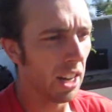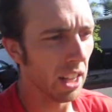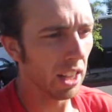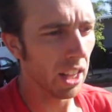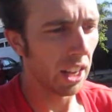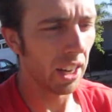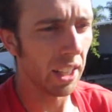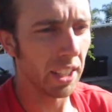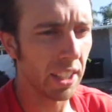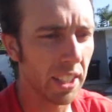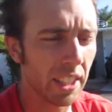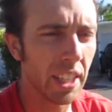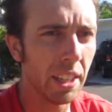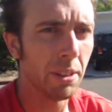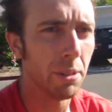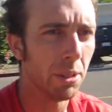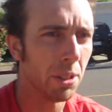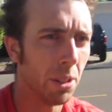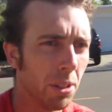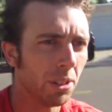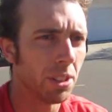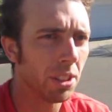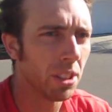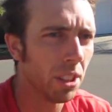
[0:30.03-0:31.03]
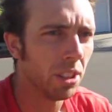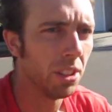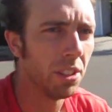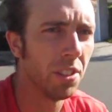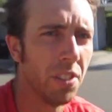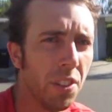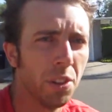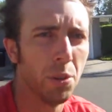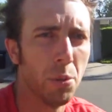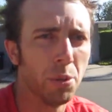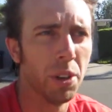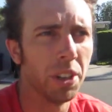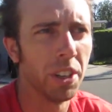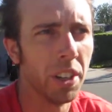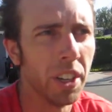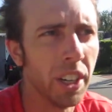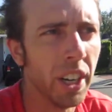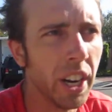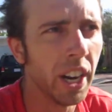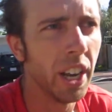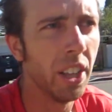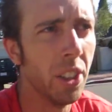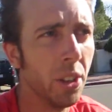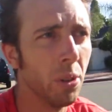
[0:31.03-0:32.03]
lot of ski resorts close for the winter,
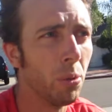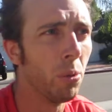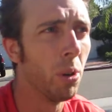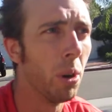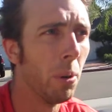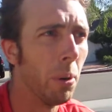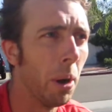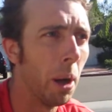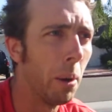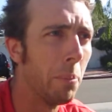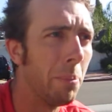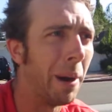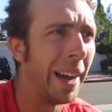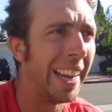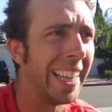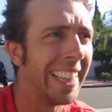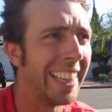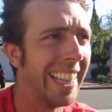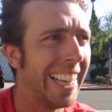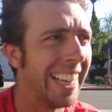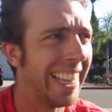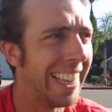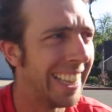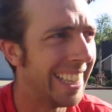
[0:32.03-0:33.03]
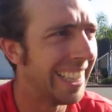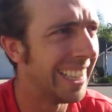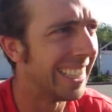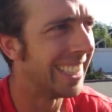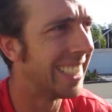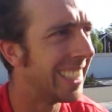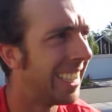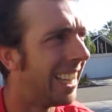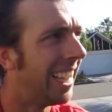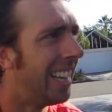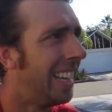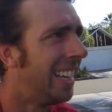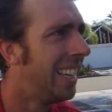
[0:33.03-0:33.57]
and they'll want a bike like this.